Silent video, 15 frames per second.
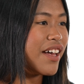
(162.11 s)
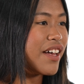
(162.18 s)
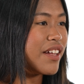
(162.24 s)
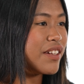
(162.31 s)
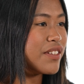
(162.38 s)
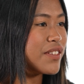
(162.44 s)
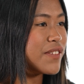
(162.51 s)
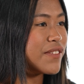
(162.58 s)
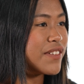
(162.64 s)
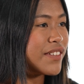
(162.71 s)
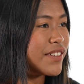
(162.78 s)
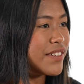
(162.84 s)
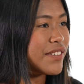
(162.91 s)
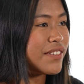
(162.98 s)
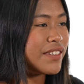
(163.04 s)
And it
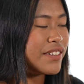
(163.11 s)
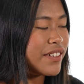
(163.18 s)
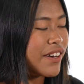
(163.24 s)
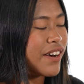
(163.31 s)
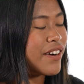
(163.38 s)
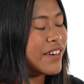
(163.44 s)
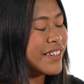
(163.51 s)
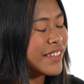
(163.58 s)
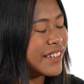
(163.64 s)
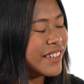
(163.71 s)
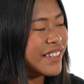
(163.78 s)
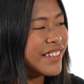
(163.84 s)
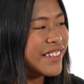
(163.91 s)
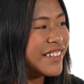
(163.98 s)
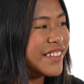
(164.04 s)
was really hard.